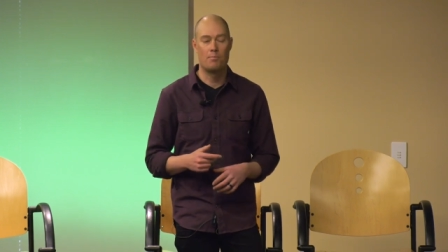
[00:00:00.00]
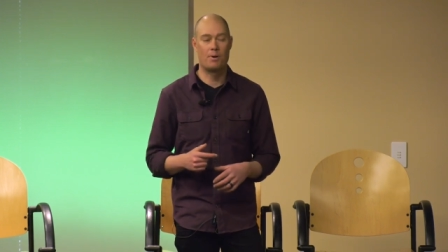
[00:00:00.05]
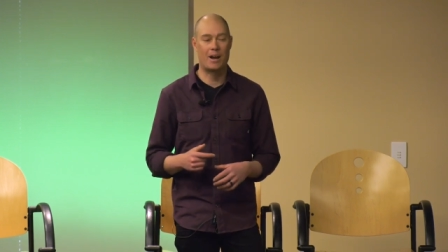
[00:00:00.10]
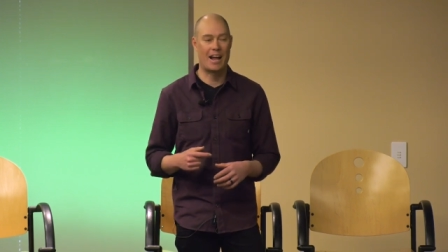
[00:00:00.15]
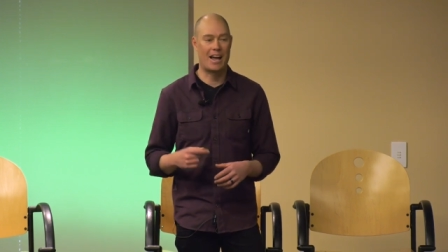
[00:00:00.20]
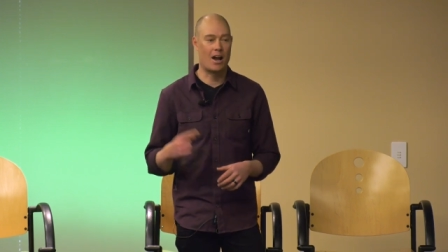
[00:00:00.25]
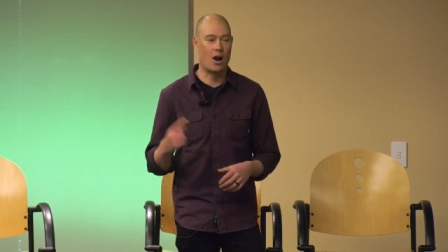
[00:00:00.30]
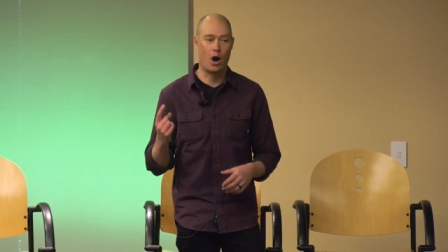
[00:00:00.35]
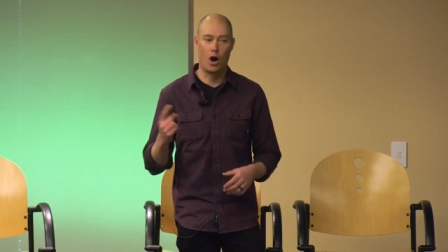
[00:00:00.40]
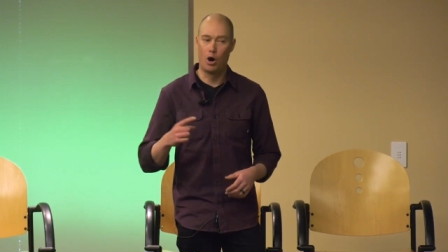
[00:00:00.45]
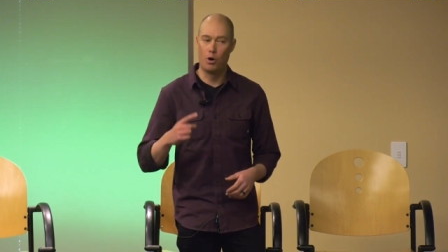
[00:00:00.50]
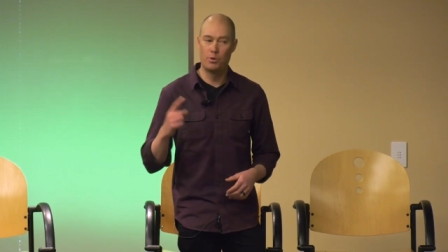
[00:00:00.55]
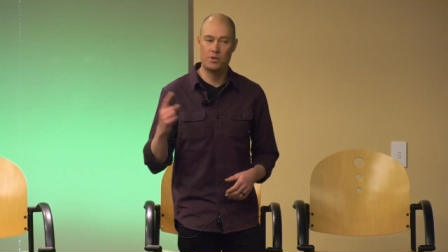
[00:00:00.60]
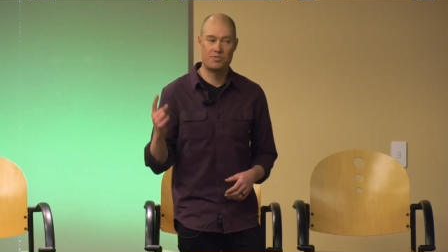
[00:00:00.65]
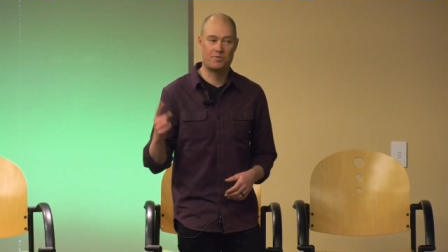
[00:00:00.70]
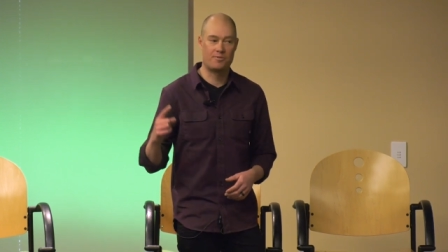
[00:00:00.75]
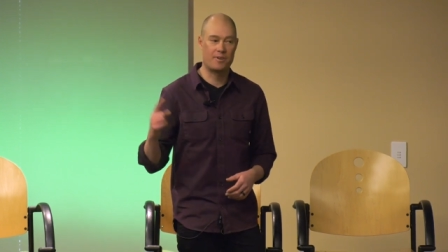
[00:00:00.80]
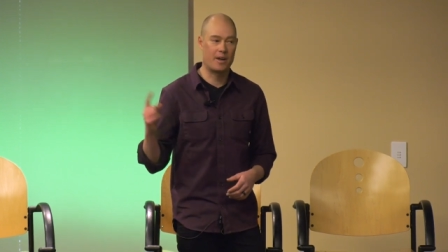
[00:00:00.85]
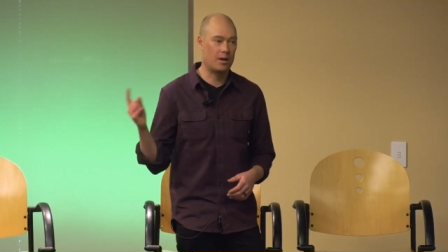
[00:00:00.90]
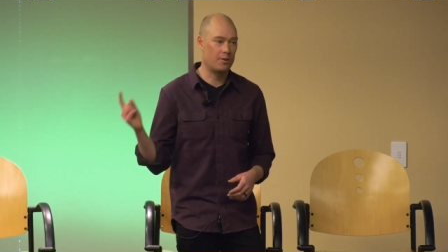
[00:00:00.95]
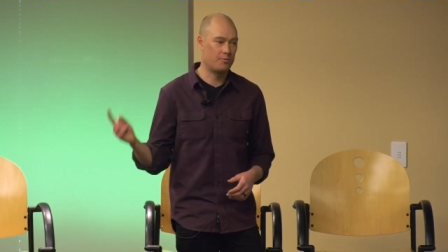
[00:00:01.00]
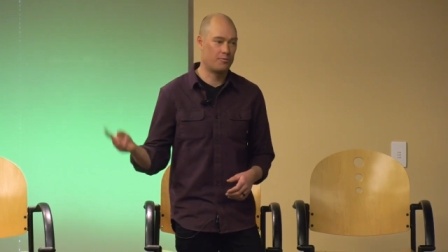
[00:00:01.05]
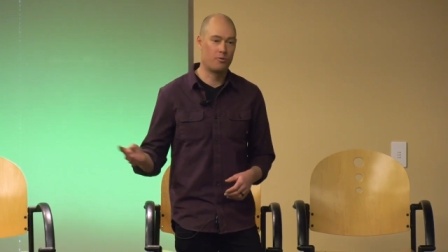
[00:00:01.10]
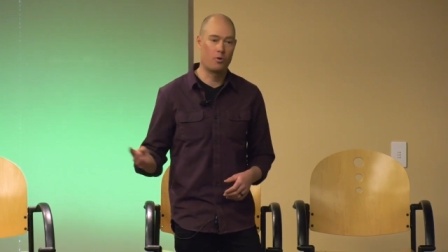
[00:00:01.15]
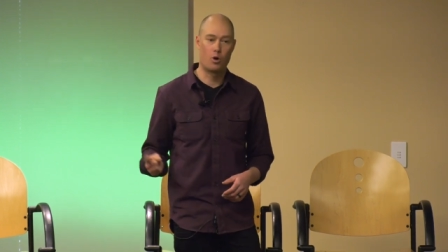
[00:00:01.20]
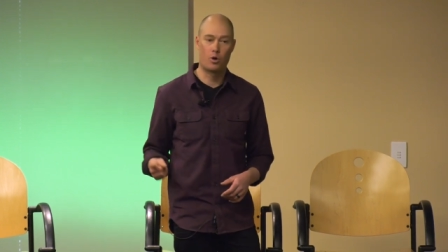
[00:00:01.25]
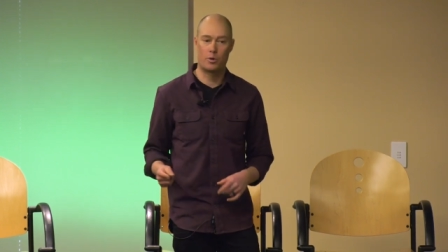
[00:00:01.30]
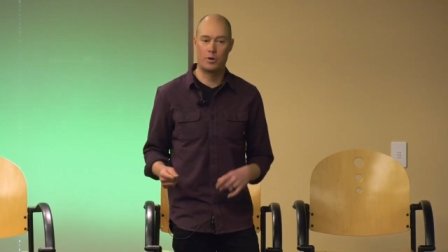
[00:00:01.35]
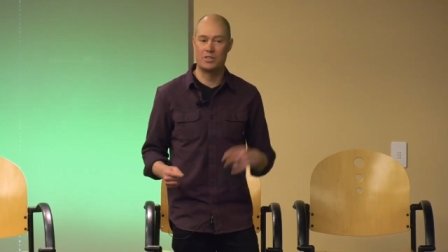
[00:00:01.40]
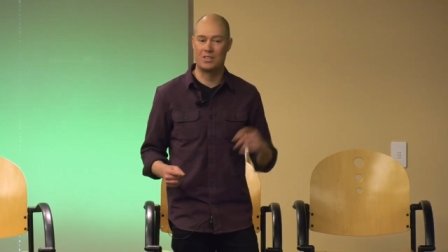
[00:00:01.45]
But I always failed
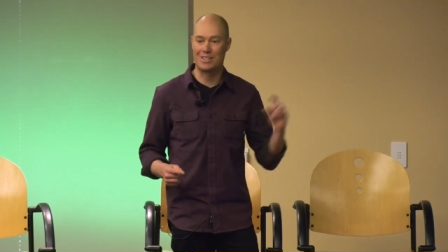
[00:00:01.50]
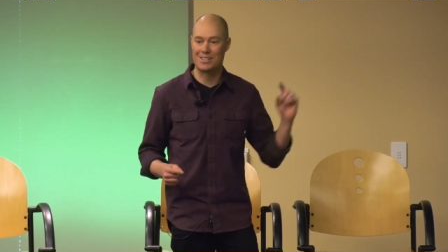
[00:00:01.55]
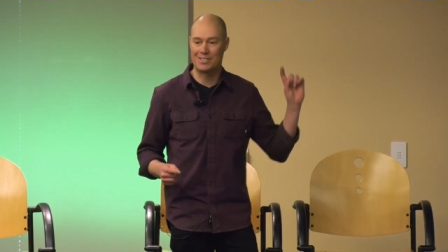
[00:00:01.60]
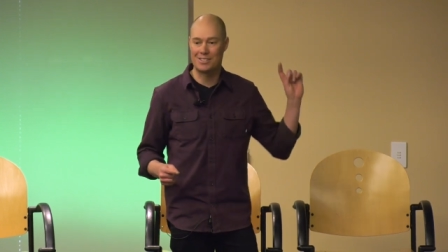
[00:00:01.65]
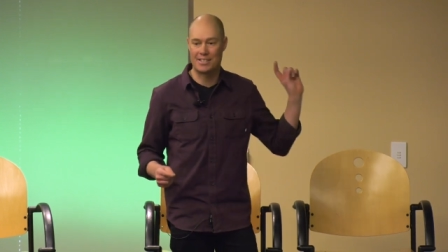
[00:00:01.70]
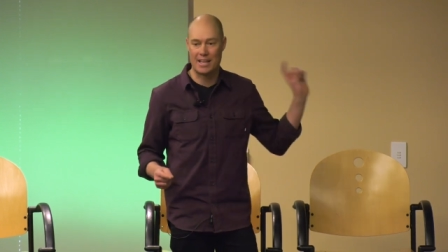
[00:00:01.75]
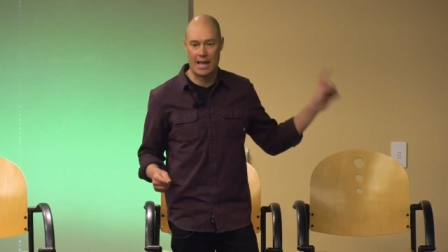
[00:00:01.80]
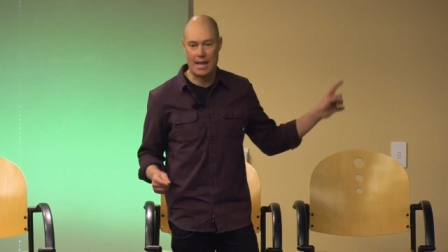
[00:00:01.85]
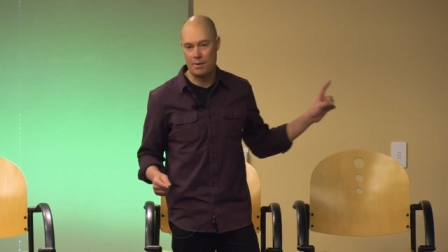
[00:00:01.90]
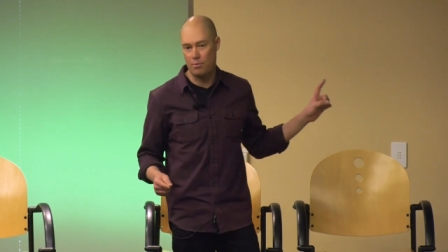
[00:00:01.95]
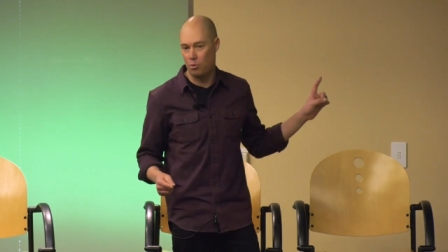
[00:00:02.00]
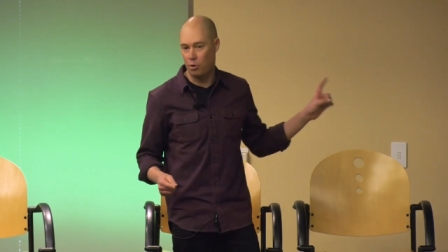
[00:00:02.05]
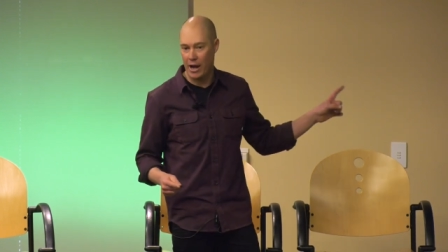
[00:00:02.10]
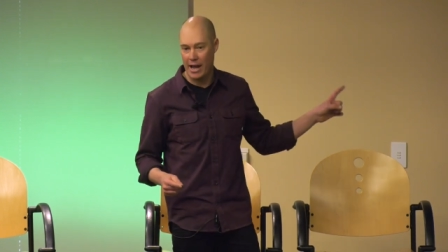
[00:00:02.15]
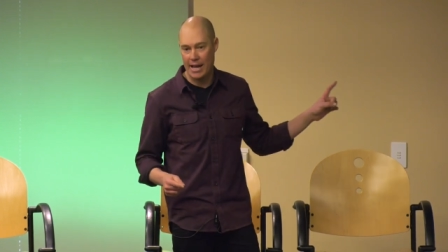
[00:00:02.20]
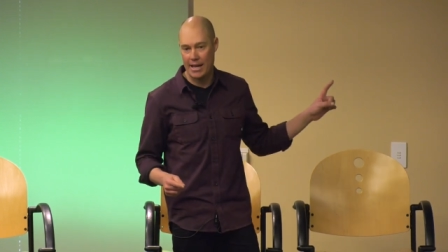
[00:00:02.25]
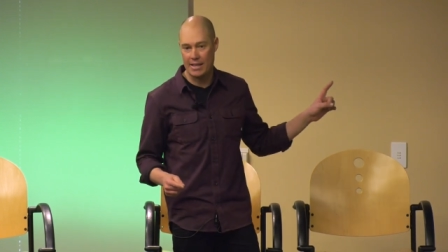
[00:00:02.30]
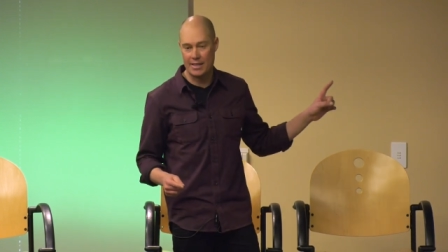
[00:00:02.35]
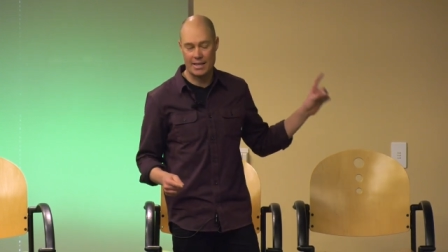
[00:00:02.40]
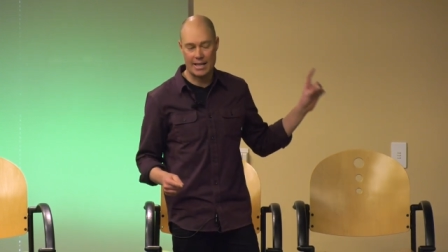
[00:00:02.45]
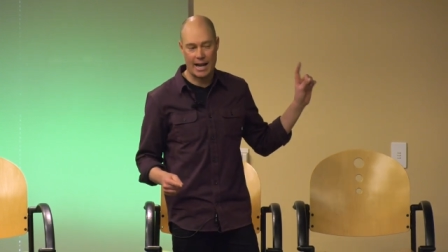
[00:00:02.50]
forward the same way